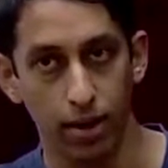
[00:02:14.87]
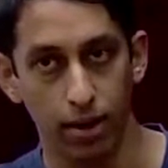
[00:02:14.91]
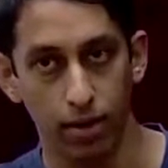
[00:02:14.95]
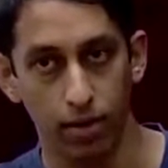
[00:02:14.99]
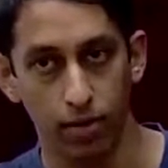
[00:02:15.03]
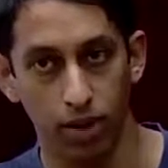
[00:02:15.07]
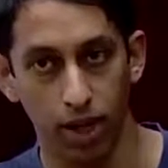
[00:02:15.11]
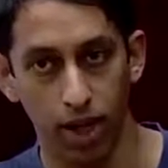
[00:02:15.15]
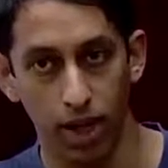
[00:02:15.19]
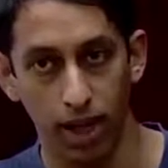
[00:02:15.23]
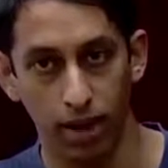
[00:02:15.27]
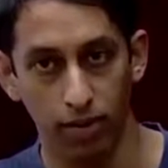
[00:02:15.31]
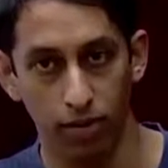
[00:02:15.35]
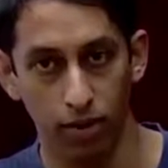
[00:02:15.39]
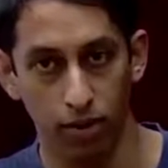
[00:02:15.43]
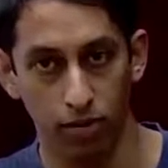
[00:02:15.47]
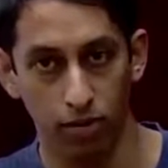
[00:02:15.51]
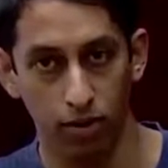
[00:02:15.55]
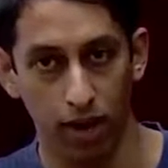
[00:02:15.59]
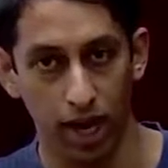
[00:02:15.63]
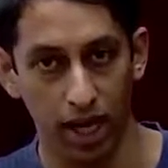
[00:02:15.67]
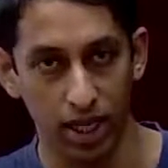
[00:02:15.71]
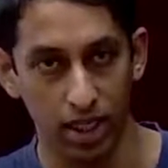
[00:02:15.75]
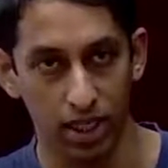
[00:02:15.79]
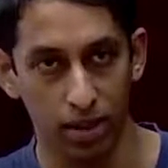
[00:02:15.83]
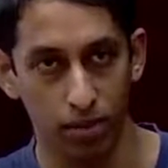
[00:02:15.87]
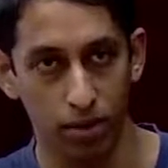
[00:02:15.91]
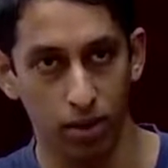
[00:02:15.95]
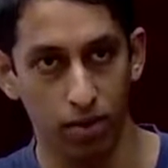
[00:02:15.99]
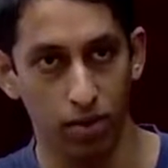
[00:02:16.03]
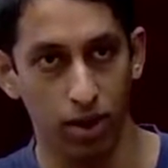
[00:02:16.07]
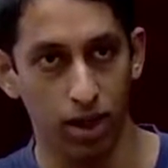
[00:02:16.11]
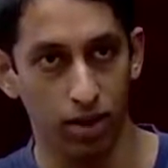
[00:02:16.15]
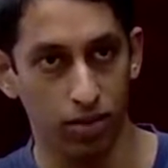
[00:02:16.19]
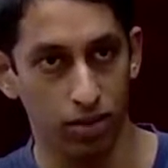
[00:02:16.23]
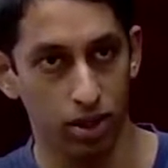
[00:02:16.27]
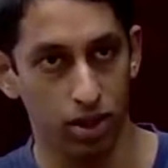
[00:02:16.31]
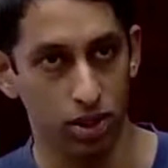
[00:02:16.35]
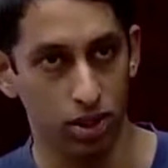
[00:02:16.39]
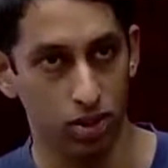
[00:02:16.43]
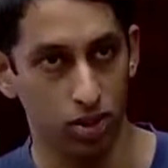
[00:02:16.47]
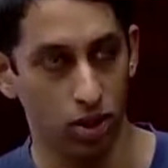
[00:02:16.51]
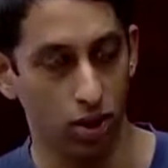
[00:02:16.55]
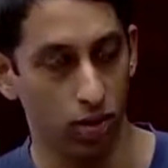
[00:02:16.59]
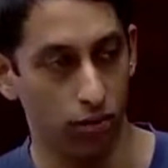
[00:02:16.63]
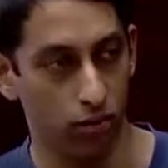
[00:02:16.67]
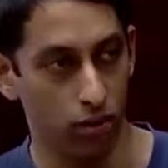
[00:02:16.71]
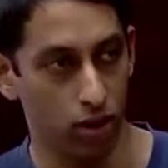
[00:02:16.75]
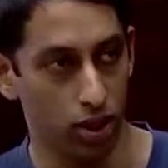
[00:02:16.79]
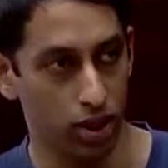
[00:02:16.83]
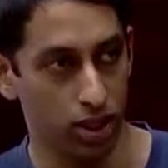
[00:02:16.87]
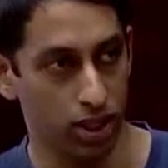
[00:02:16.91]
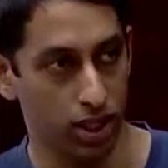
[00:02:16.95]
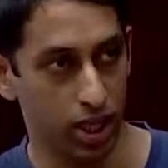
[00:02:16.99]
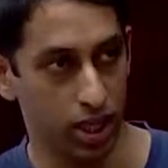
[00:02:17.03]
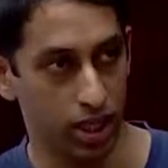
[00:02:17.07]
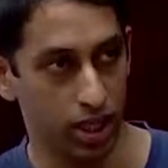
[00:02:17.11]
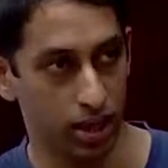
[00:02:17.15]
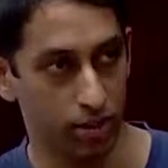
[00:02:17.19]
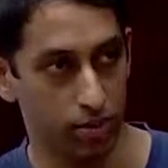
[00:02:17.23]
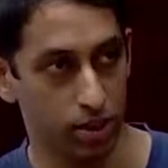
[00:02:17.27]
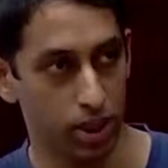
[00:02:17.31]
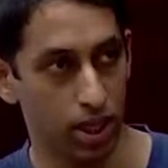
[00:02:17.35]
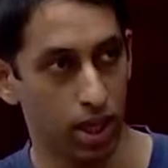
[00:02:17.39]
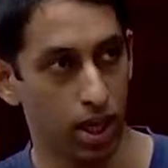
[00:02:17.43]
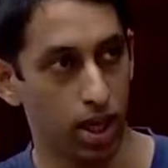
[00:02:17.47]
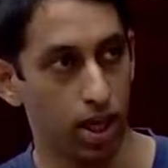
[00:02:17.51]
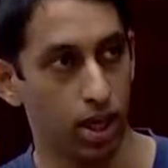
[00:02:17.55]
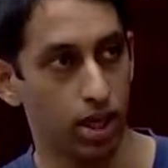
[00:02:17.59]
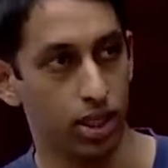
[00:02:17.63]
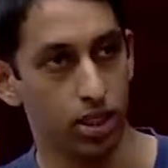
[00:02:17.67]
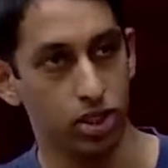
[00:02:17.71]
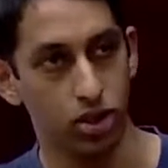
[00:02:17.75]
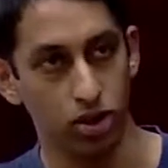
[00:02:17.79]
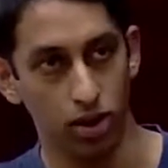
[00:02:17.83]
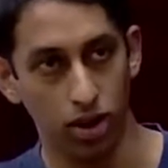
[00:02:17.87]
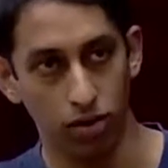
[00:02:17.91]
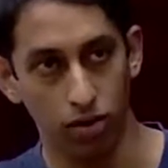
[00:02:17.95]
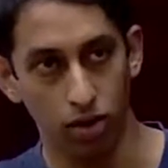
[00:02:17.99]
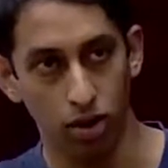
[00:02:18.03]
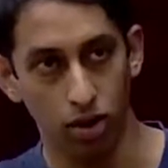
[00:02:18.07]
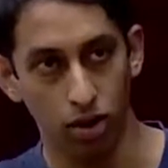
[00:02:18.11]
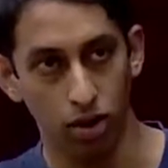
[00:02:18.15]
we have a flagship event, which is called Forge Startups. Just to give you